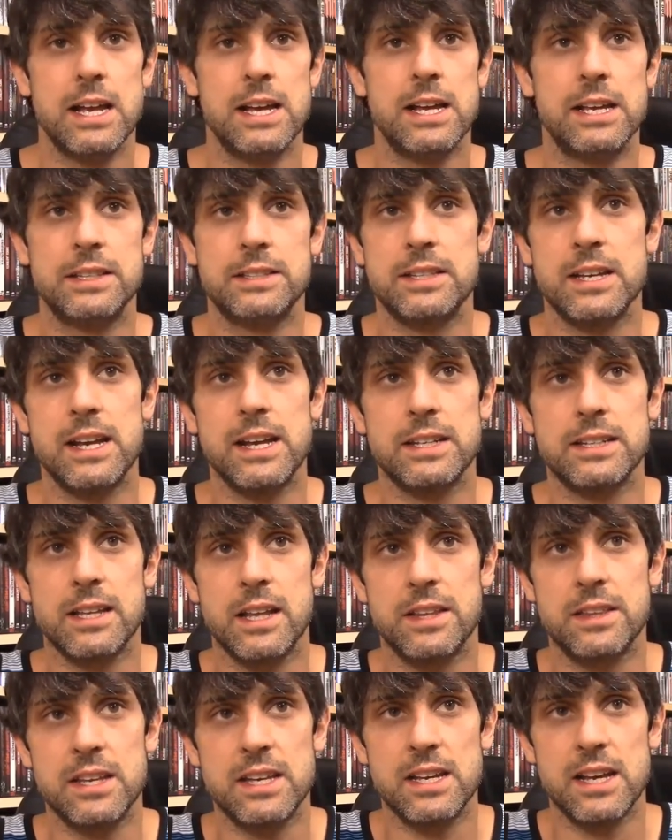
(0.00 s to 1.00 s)
Is
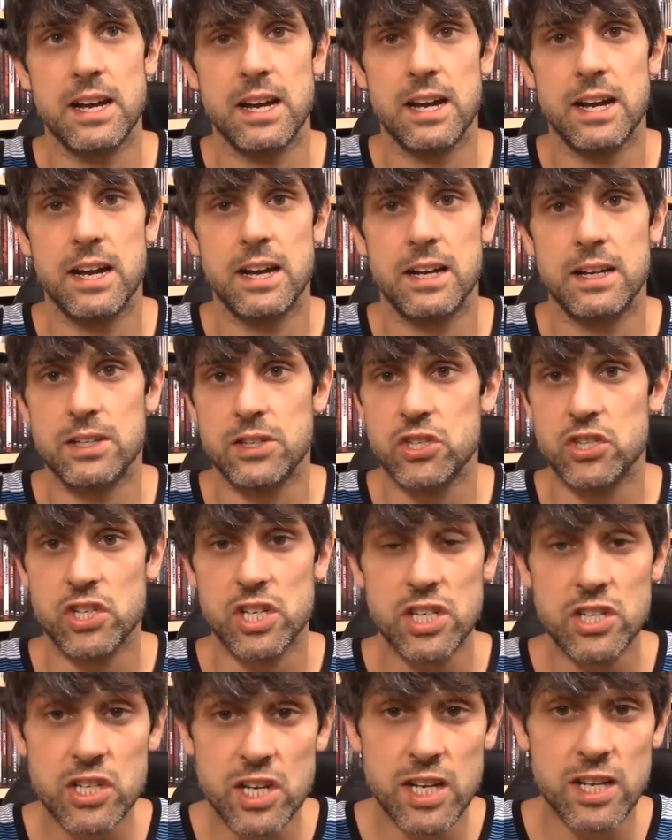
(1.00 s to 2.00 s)
it the uh,
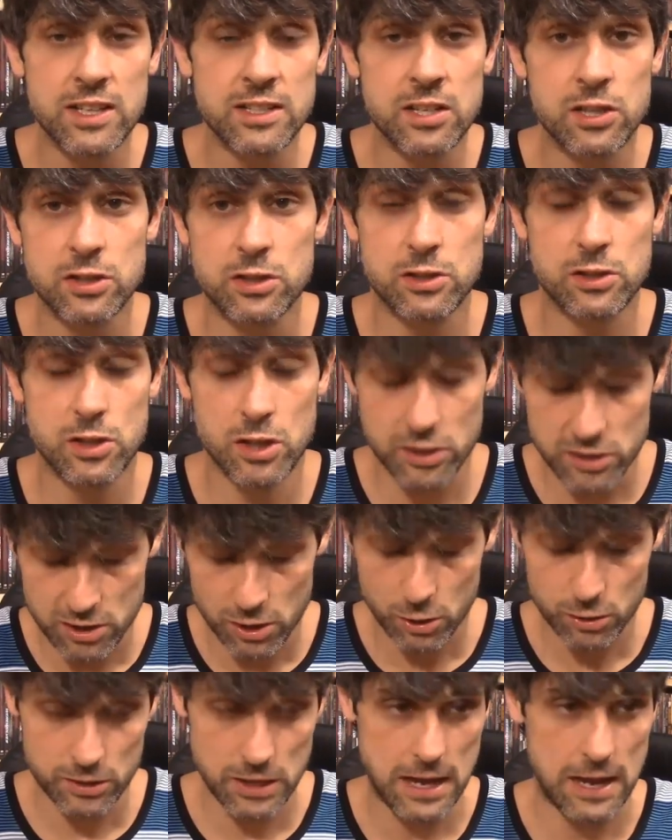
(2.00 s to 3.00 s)
Shinya
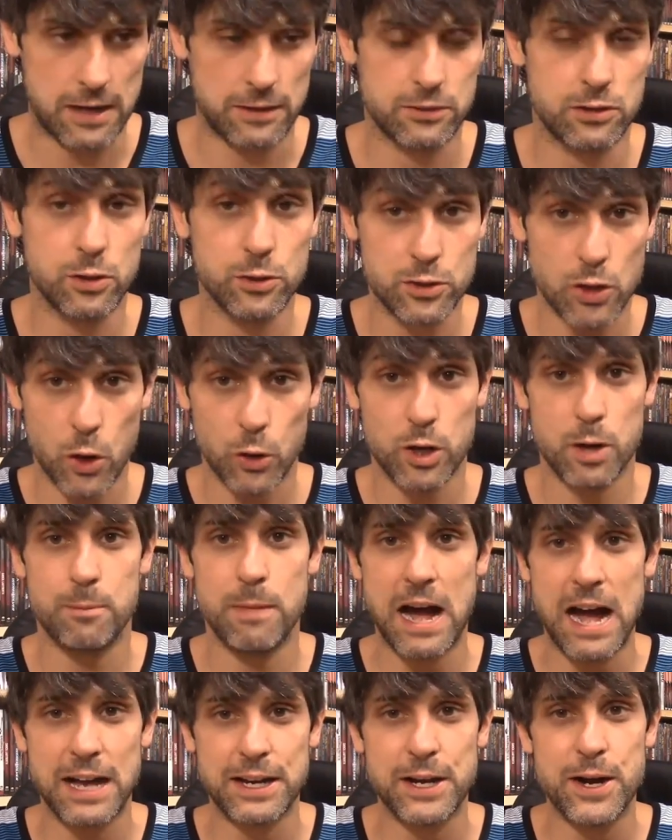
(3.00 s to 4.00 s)
uh,
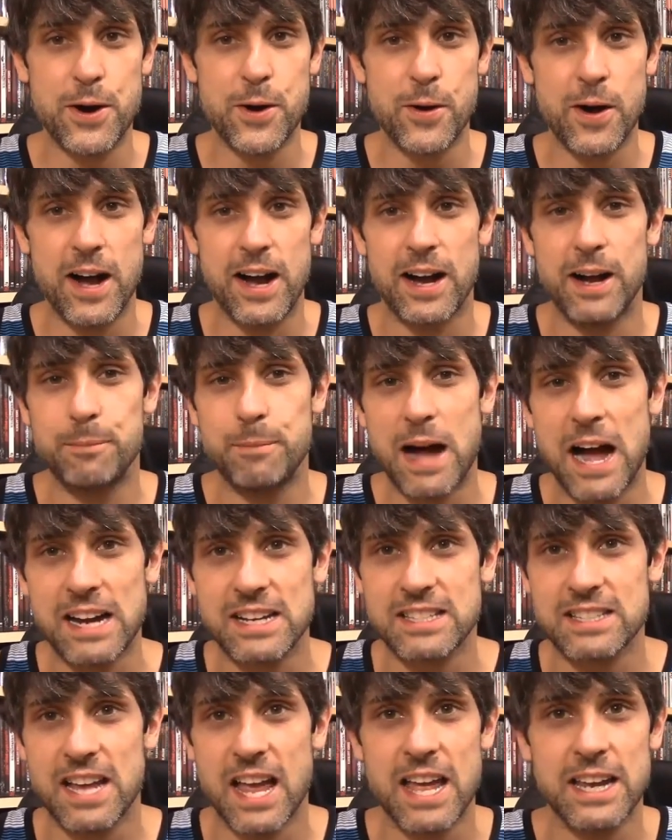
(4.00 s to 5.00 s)
Tsukamoto uh,
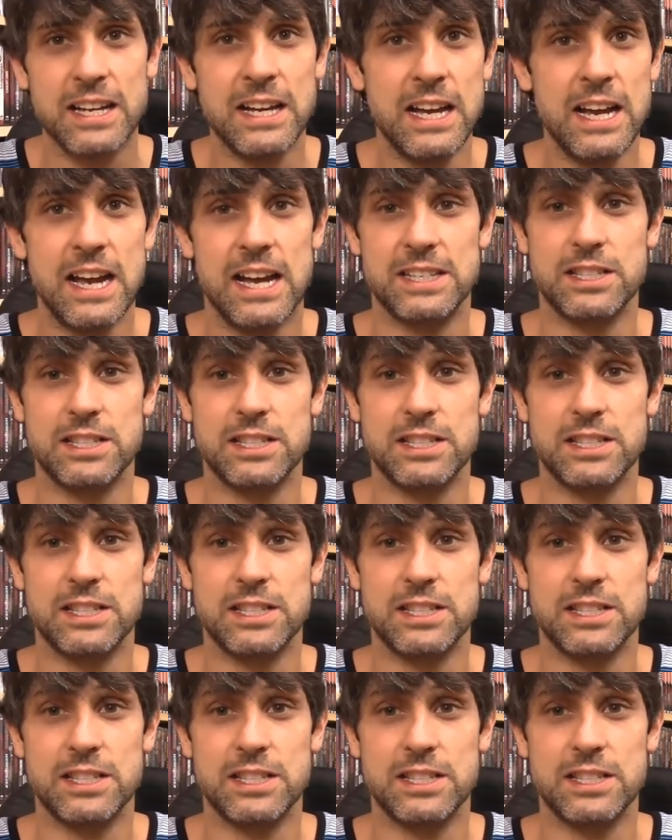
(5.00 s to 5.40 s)
box set?